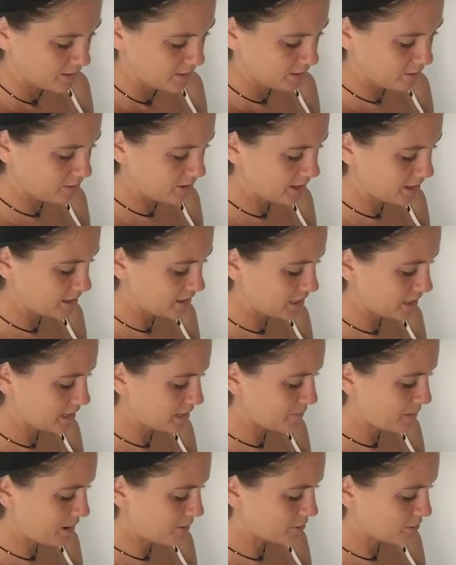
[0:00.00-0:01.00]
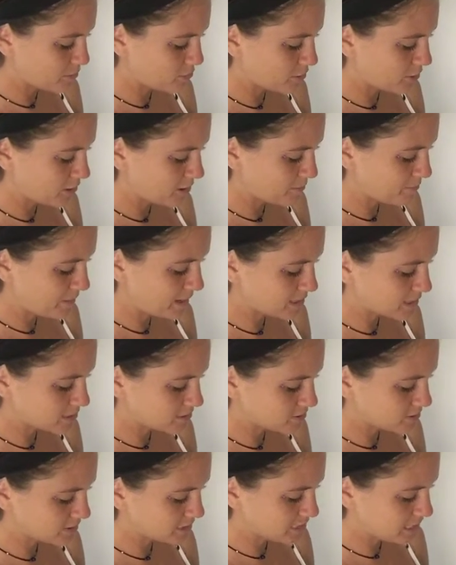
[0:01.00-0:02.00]
The great thing about the mortar and
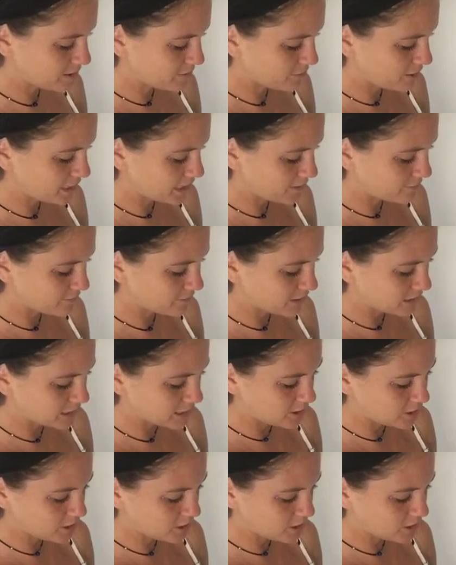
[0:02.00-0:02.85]
pestle is that we can really